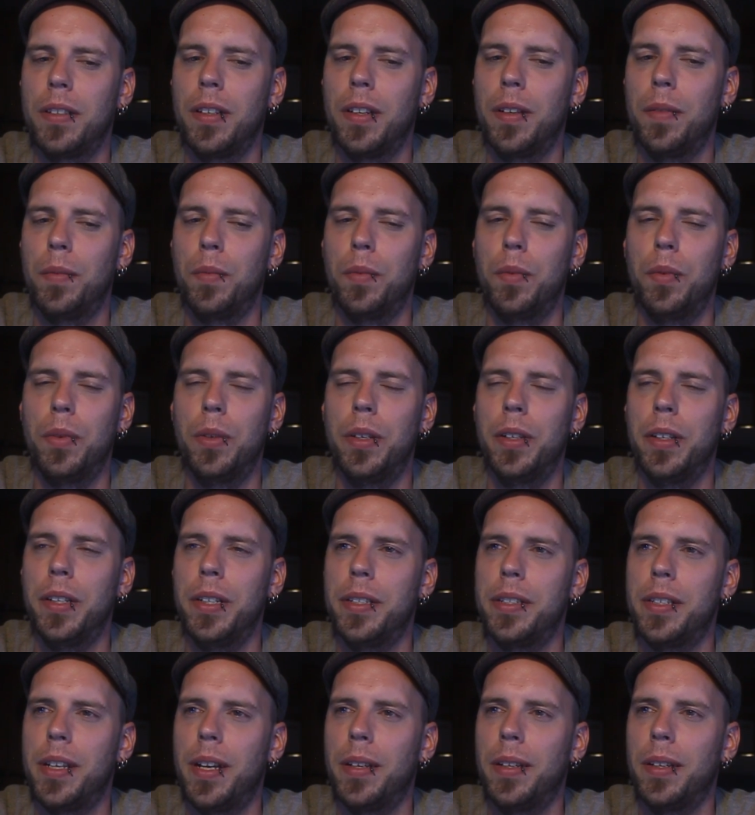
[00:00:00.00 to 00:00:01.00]
I'm really
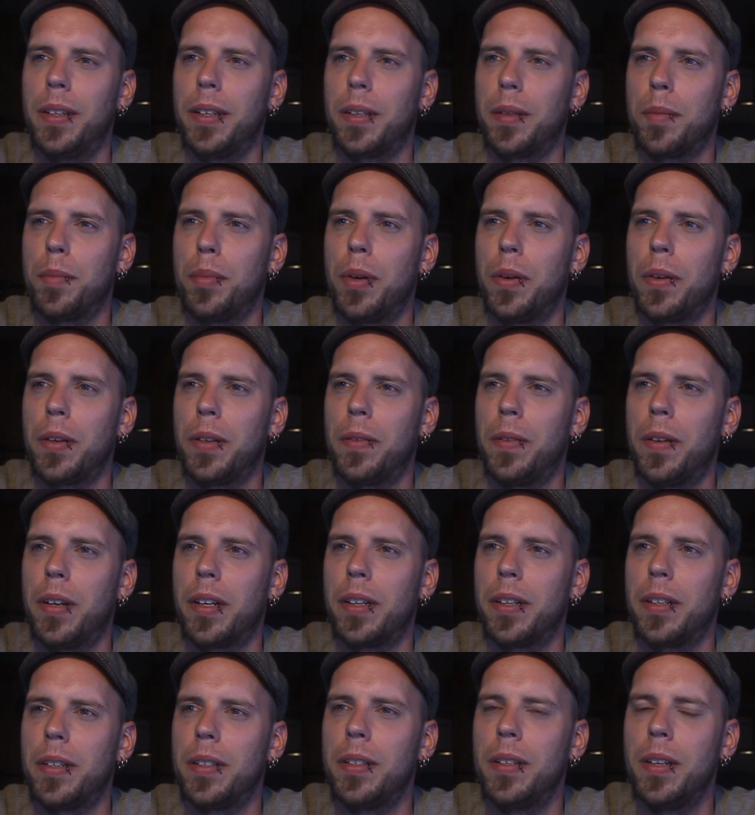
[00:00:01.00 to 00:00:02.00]
sounding like a broken
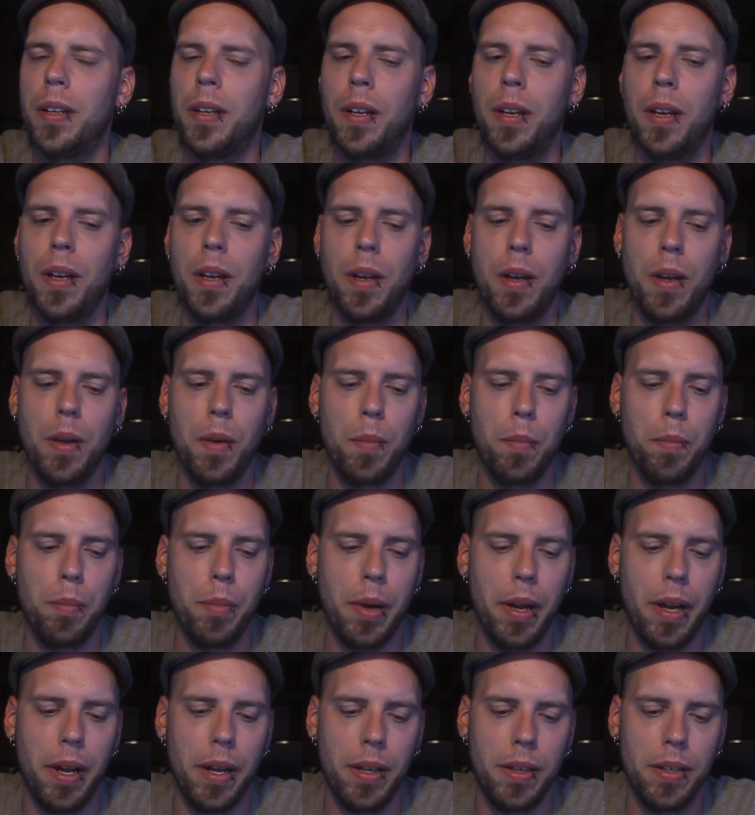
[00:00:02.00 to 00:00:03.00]
record,
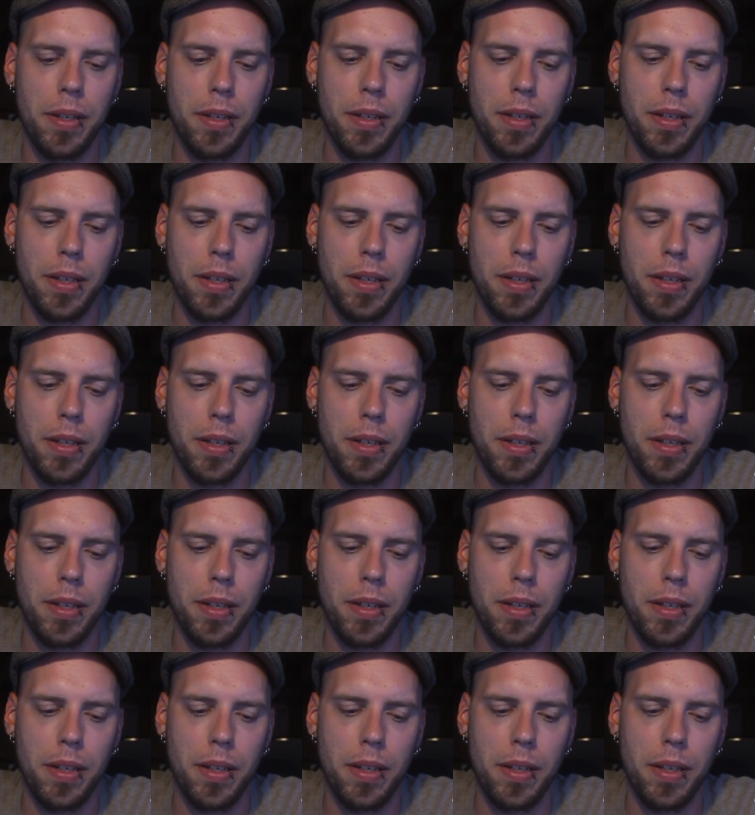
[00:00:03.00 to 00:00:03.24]
but